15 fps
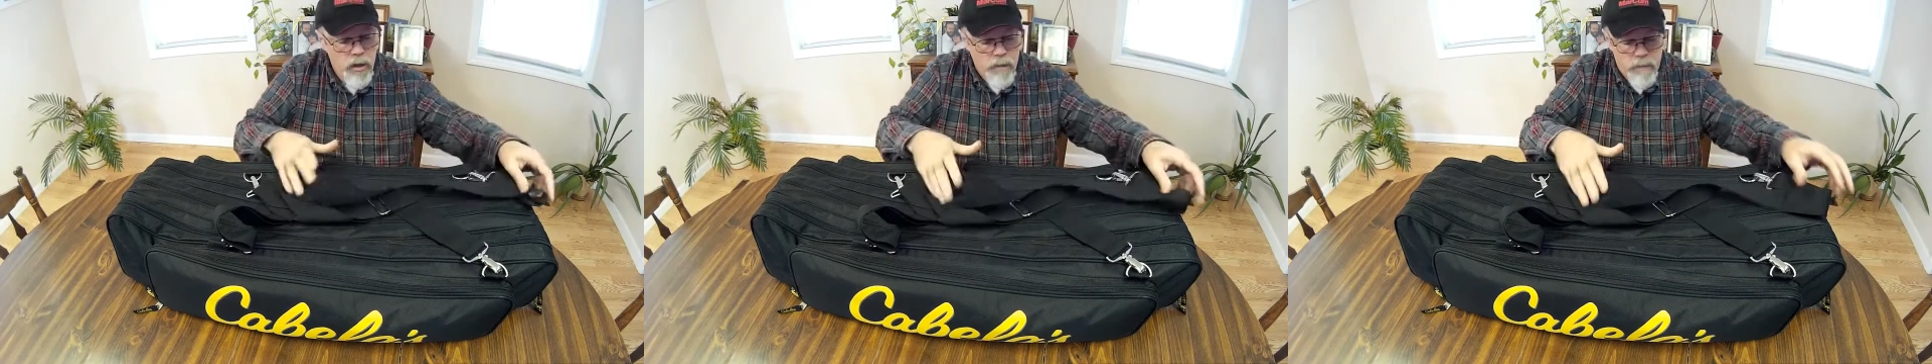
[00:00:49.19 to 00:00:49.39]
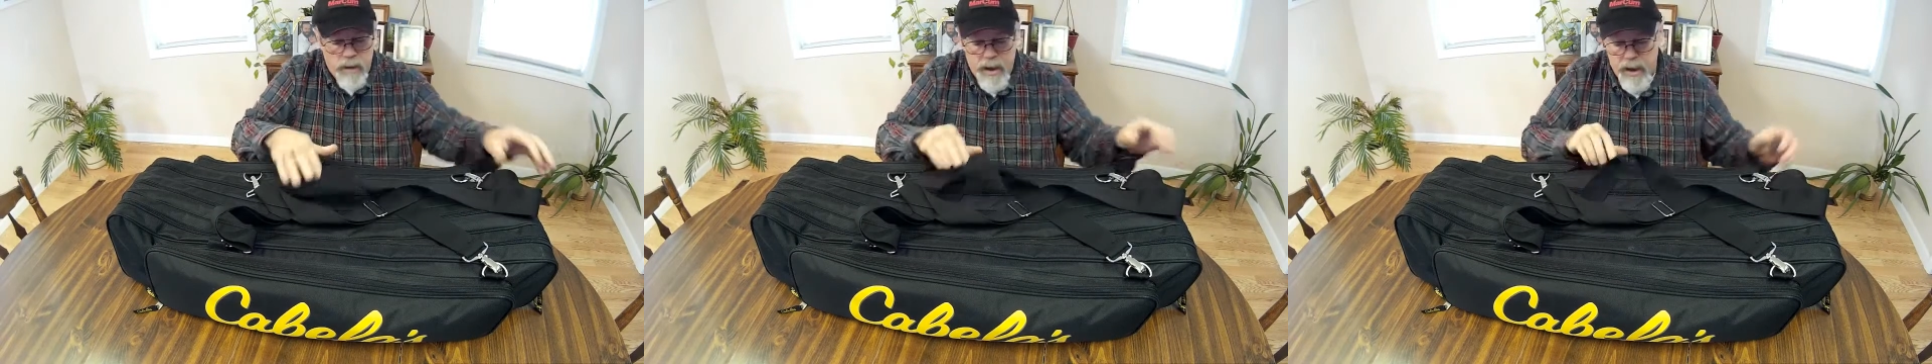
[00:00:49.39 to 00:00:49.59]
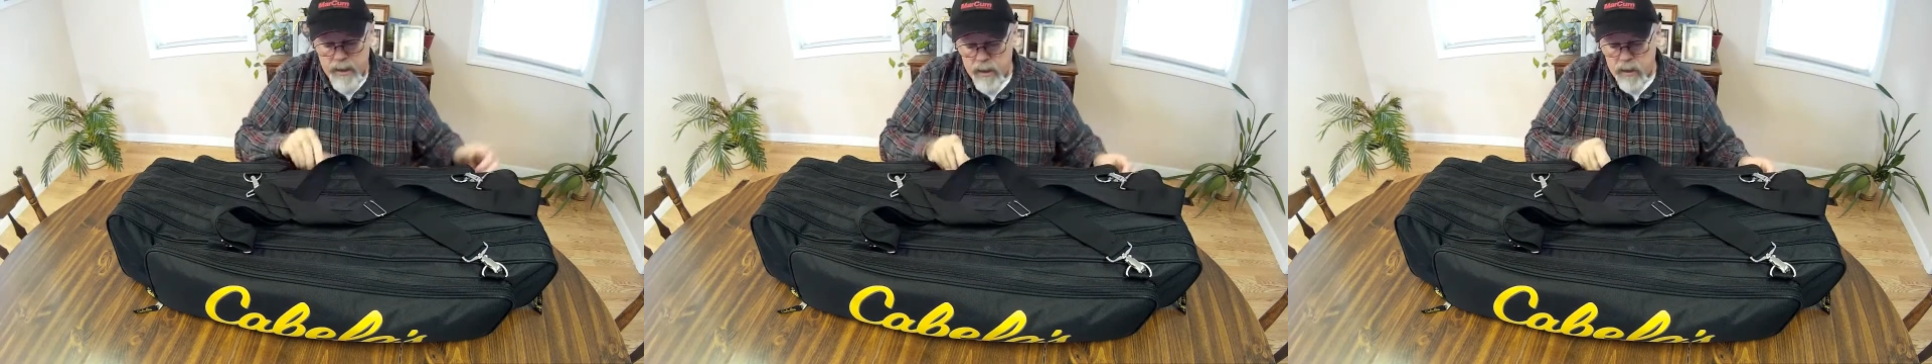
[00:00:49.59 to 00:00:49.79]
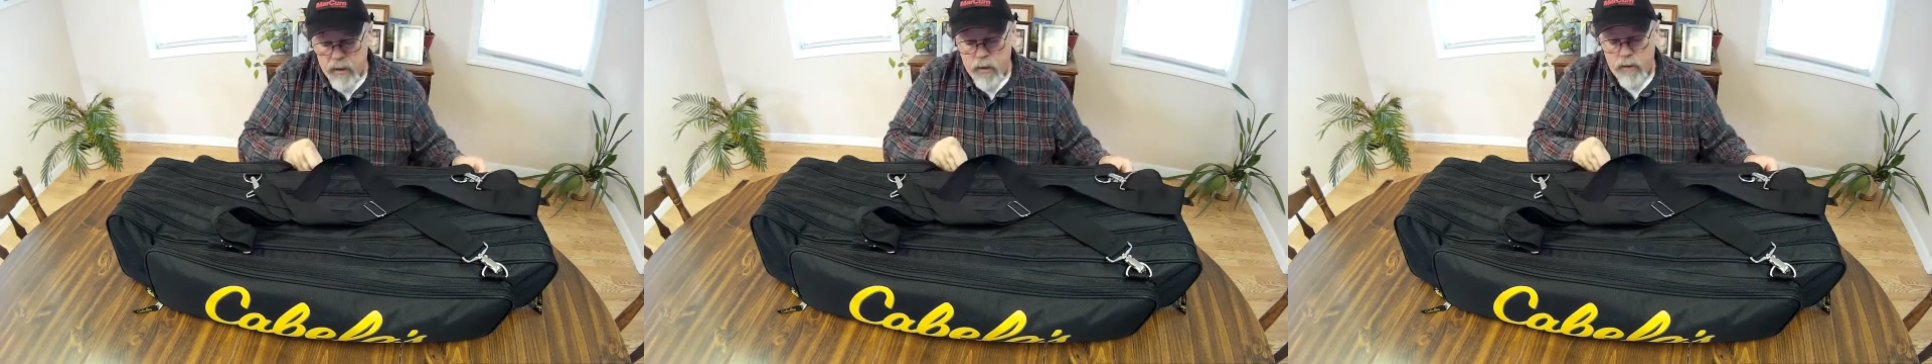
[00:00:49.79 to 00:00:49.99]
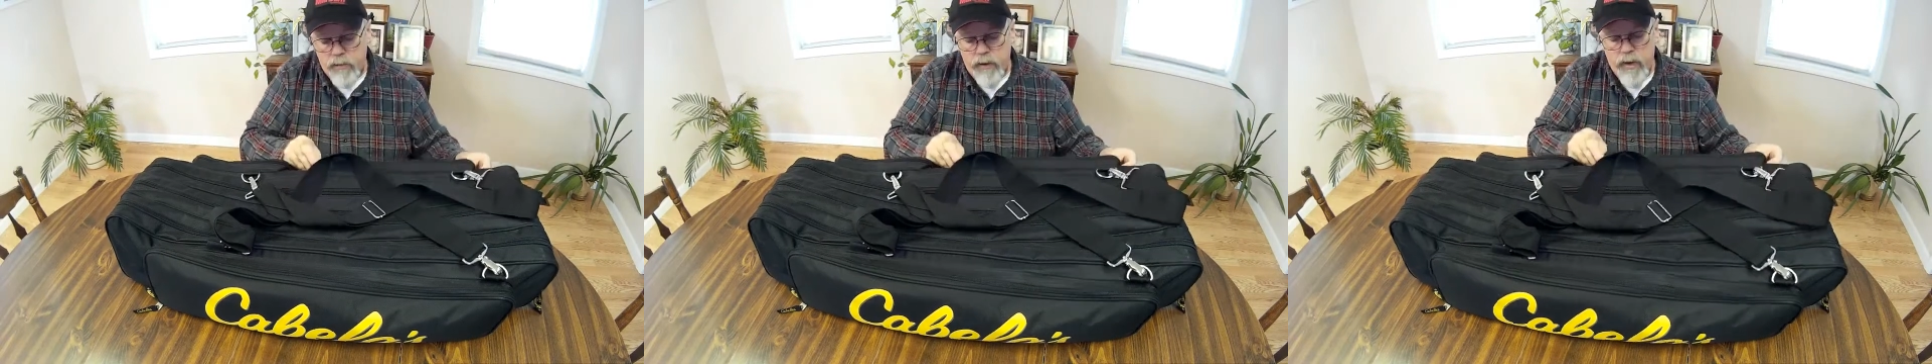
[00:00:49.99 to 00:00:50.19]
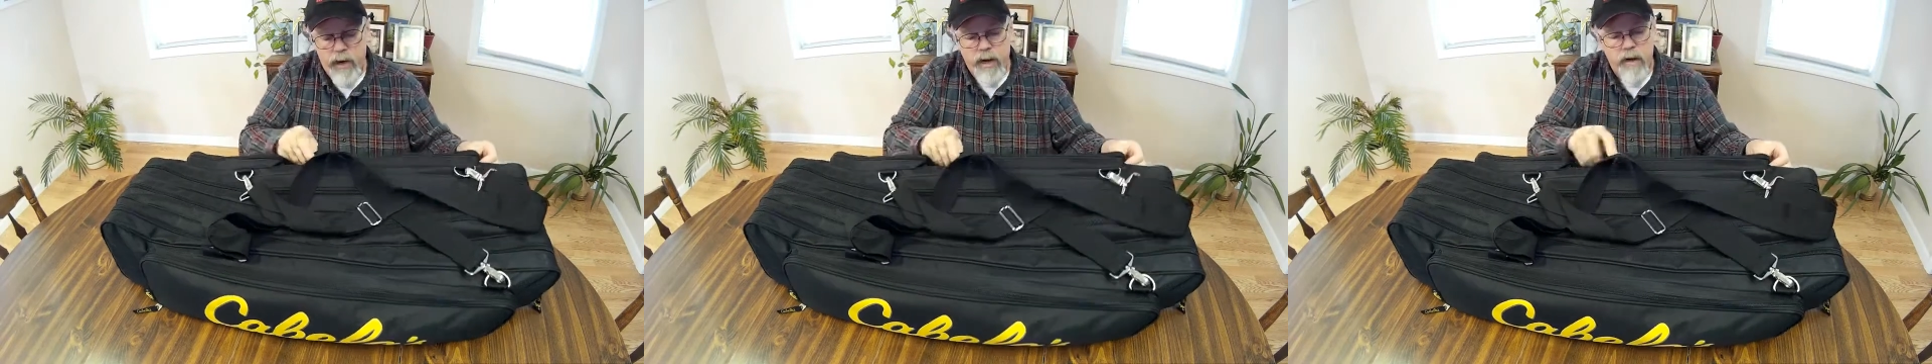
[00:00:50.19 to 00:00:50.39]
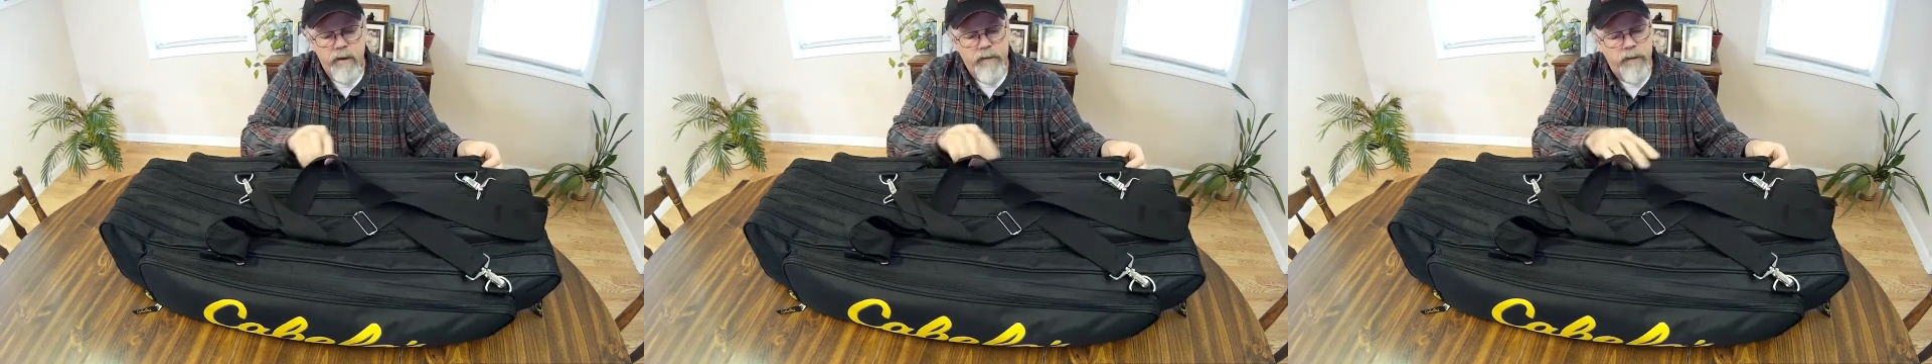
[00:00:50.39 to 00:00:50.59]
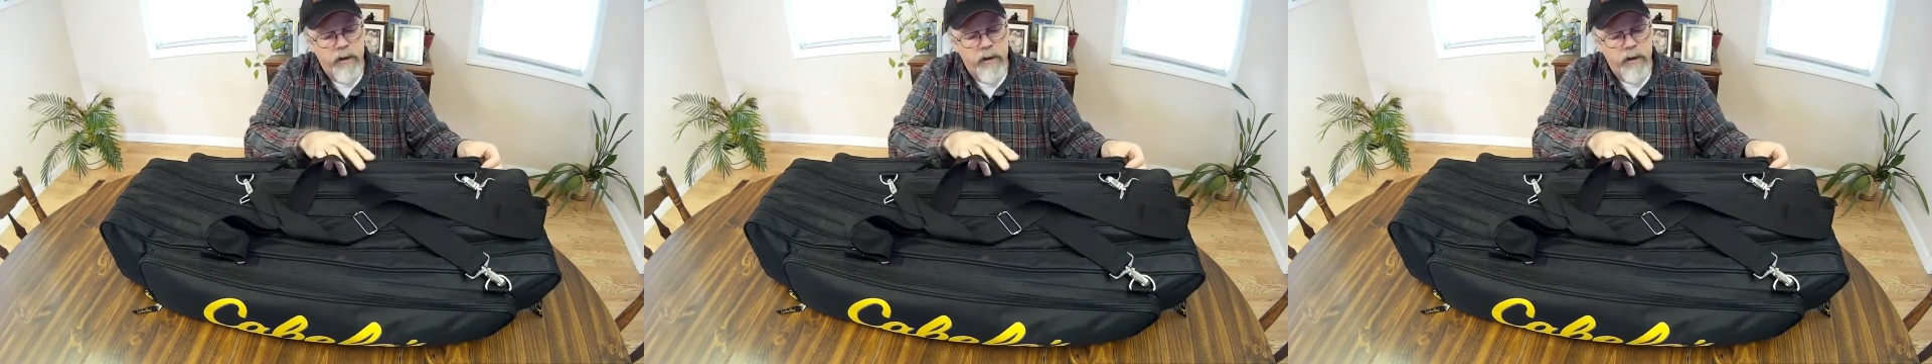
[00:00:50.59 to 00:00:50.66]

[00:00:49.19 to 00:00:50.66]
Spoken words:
pocket over here for